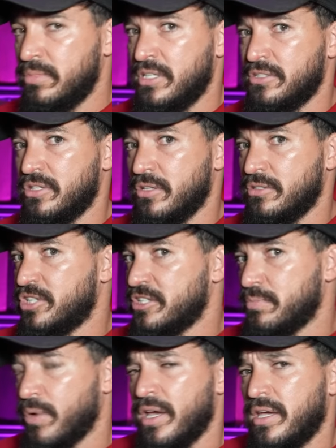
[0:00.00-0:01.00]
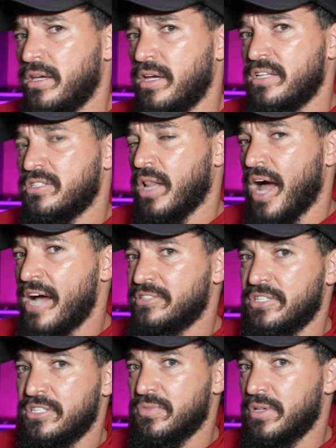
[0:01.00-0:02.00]
Because your shit's breaking and it's glass
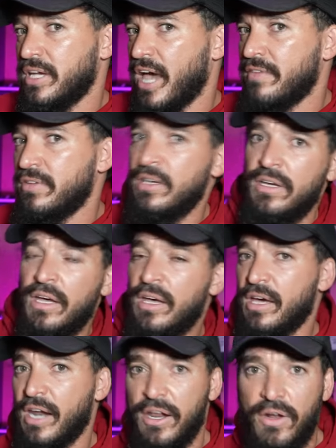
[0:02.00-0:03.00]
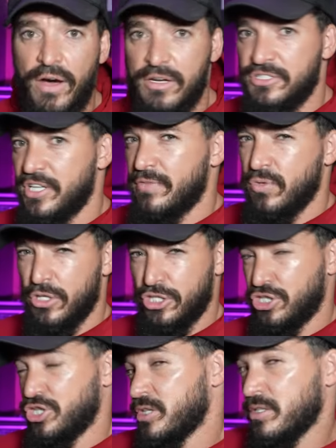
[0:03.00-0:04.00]
and it's really heavy and I know how to save you a
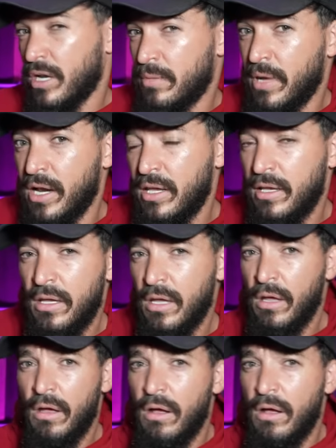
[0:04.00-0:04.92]
shit ton of money.